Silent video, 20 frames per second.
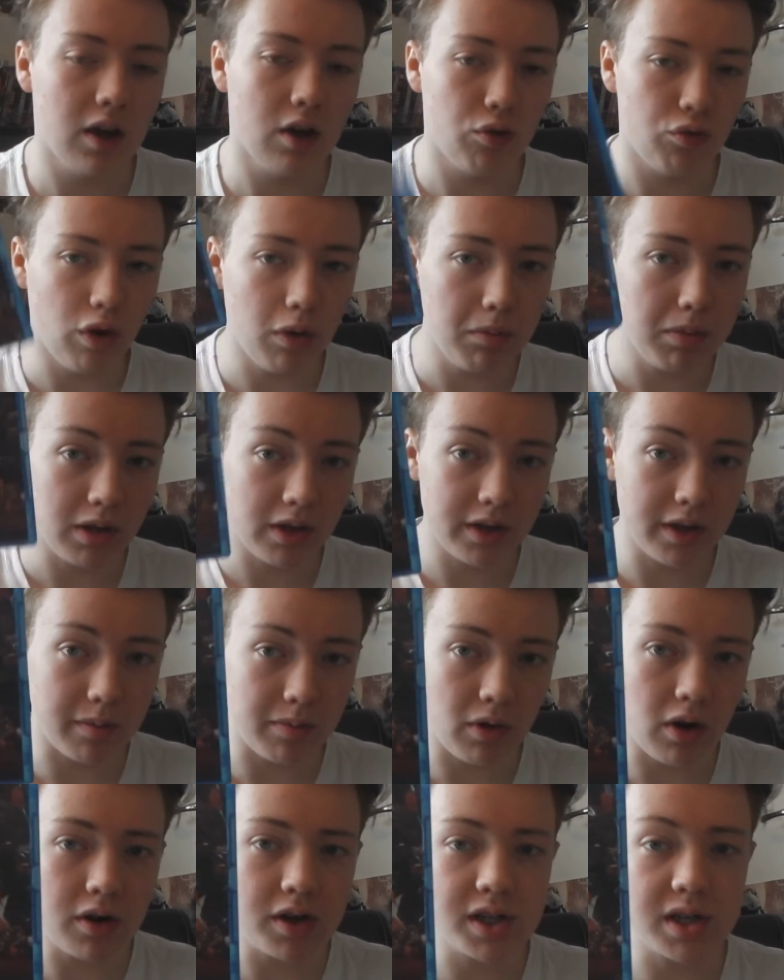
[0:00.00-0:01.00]
Rumble in the
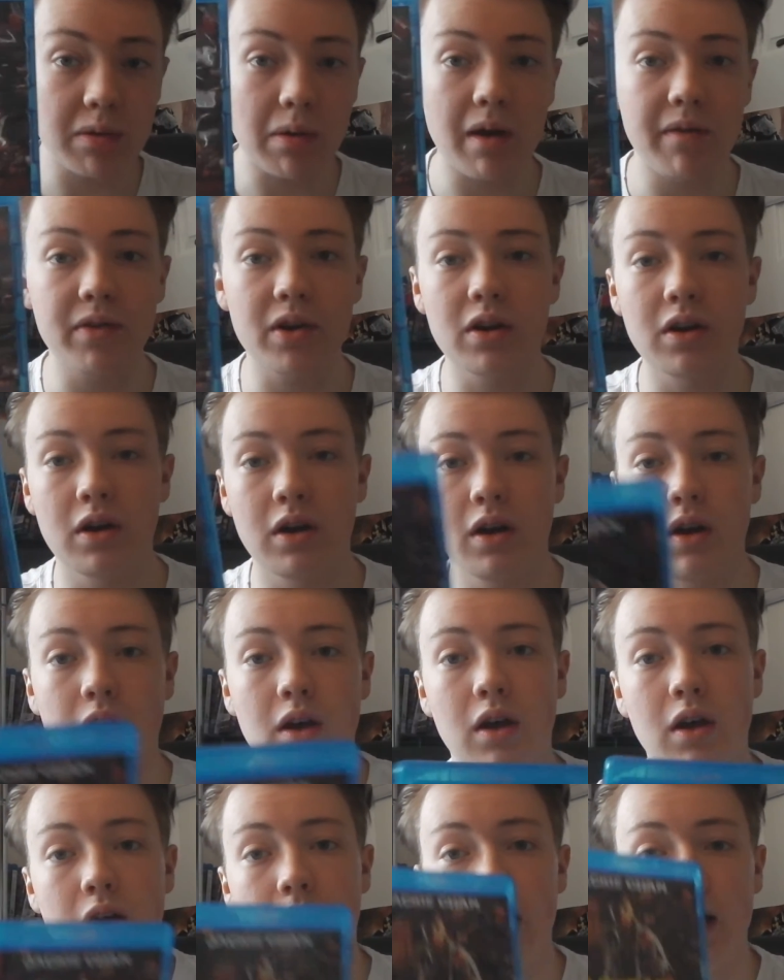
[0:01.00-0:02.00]
Bronx, however,
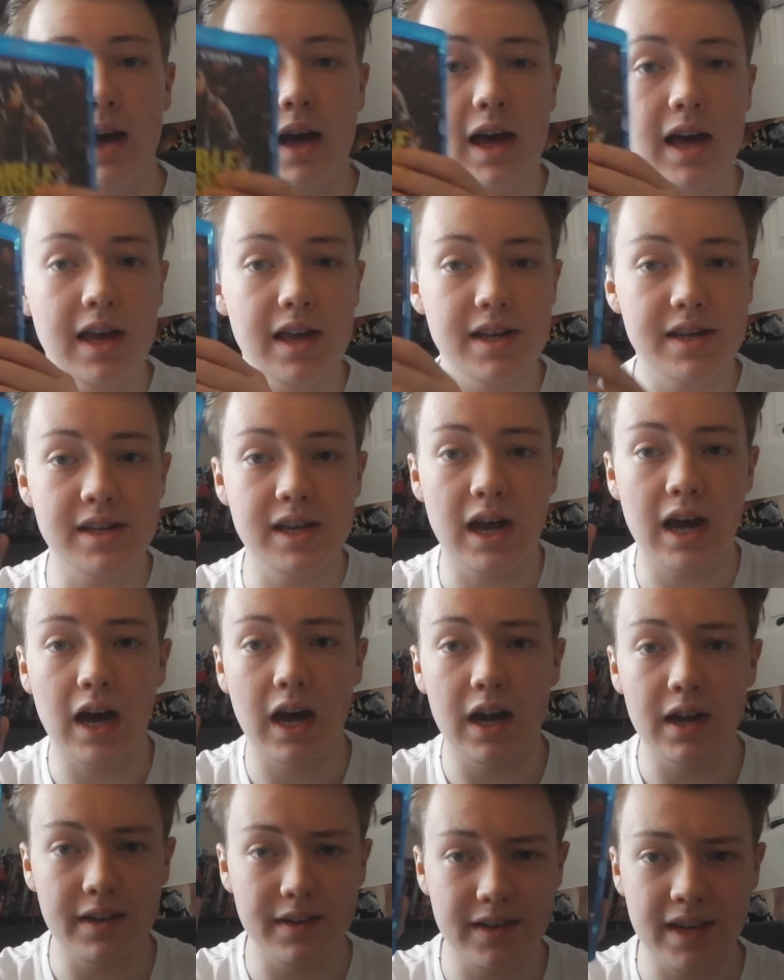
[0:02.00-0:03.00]
is a
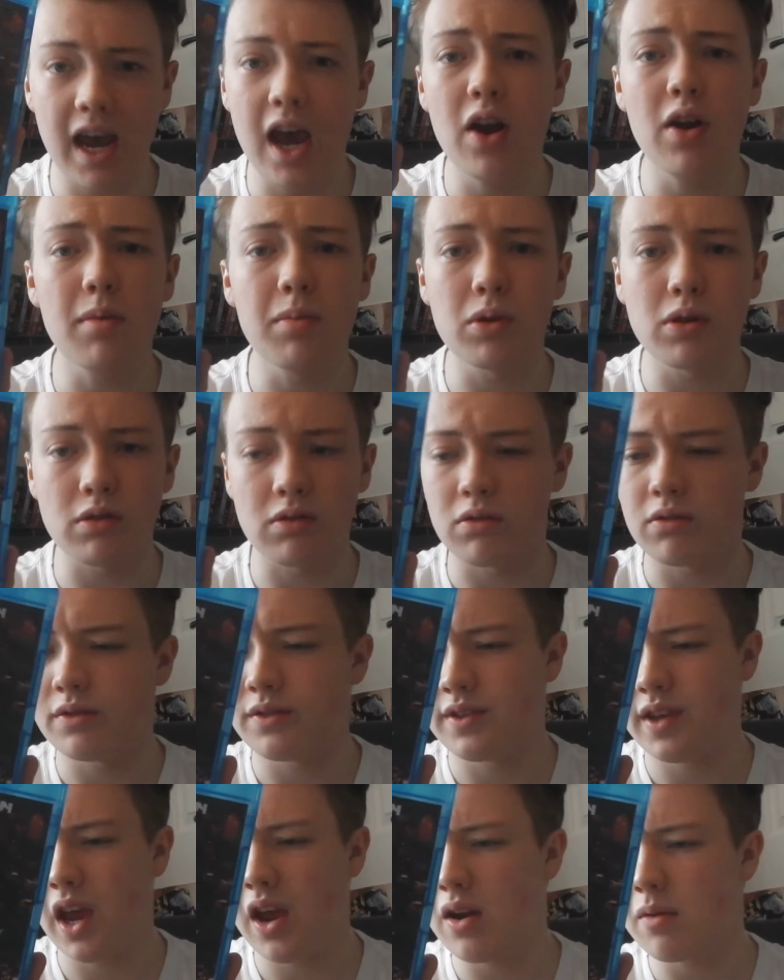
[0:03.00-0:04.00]
terrible,
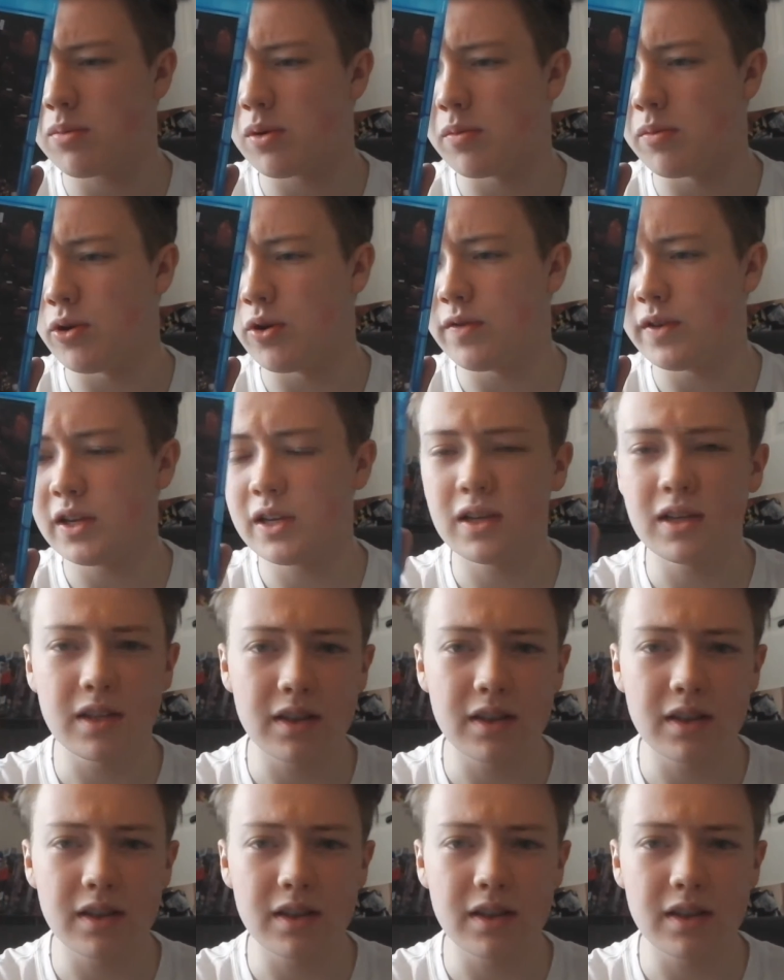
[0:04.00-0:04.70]
terrible movie.